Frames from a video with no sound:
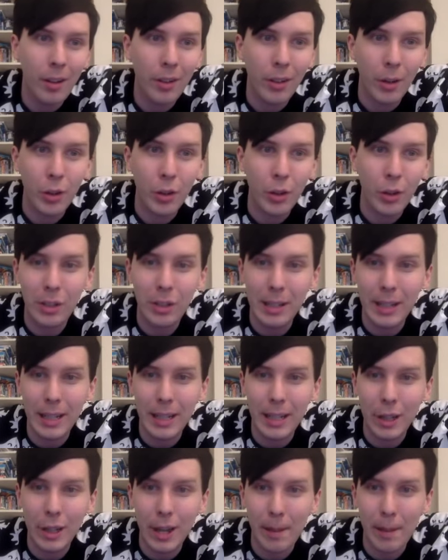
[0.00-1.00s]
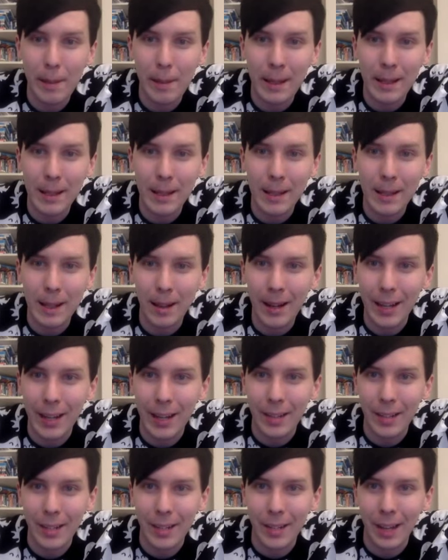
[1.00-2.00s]
Those cheeky chappies. I like
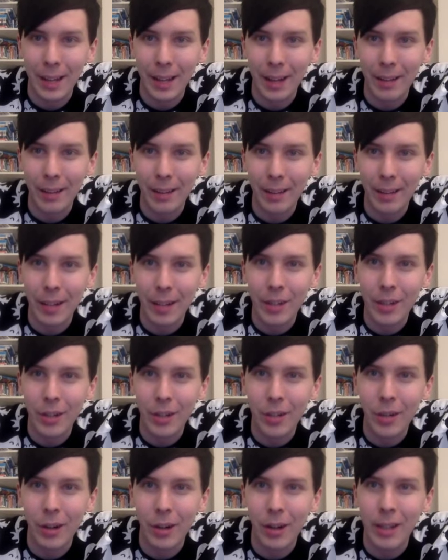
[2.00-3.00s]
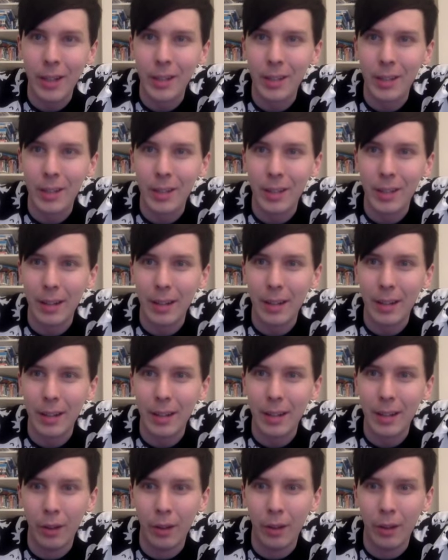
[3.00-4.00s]
Ant and Dec. They're so nice and down to
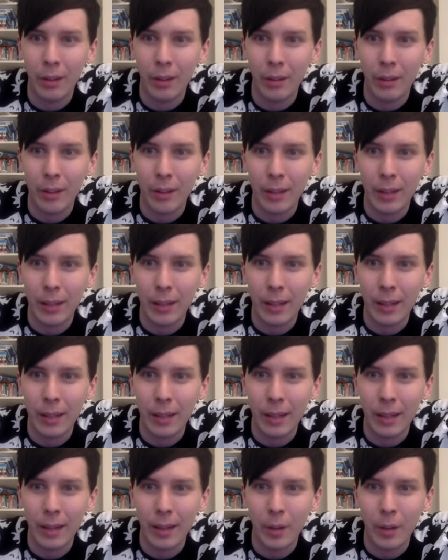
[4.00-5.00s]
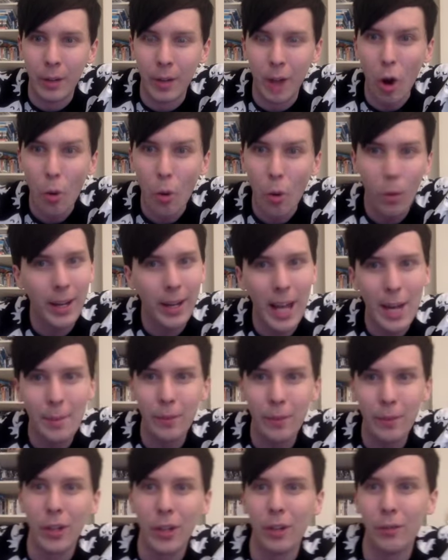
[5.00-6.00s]
earth and friendly, and they're always like, oh, what game
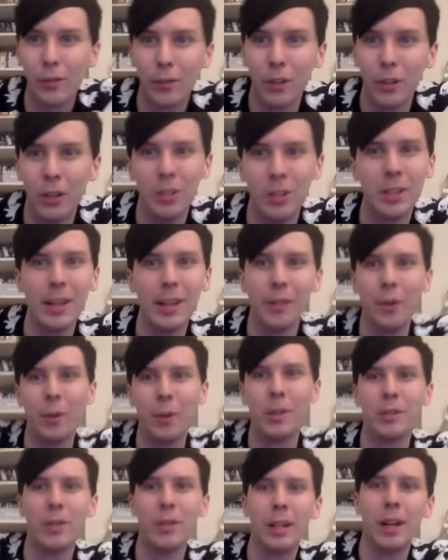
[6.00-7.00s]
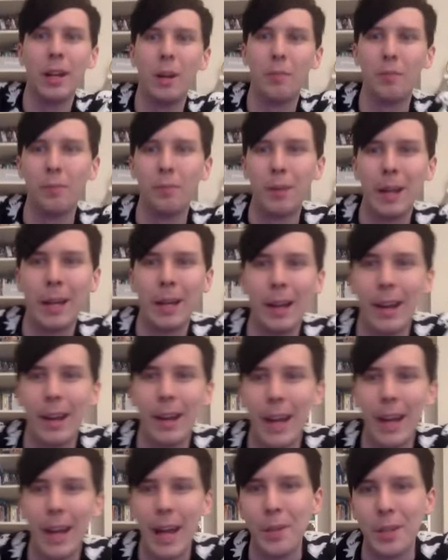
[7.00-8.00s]
have you got for us? They're always really up for playing a
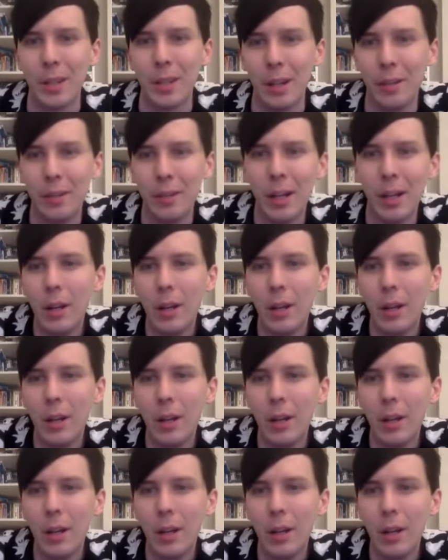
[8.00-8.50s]
game and stuff.